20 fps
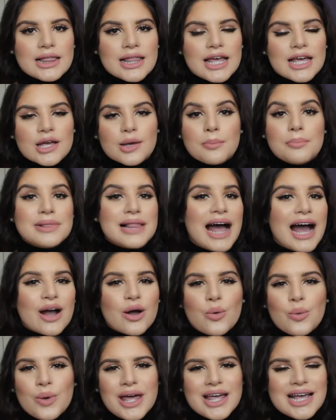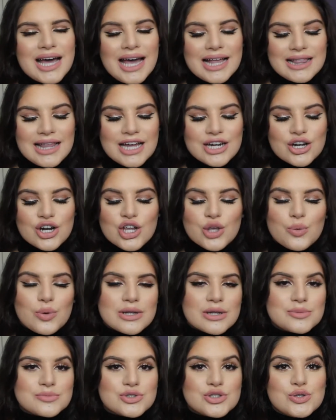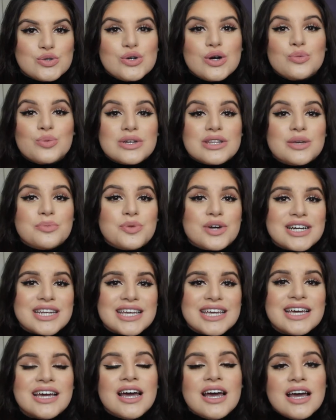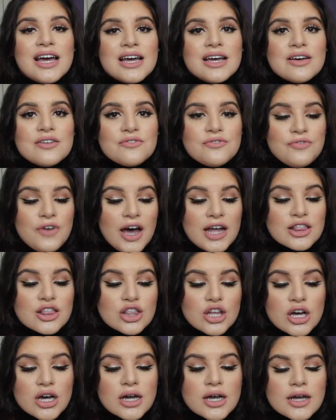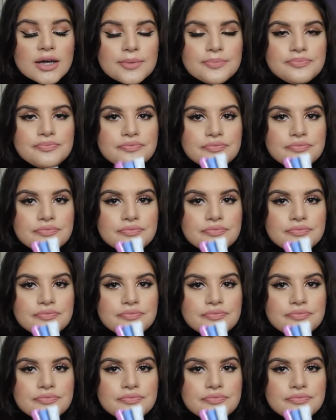like black wing eyeliner, you want to do a really pretty, fun look,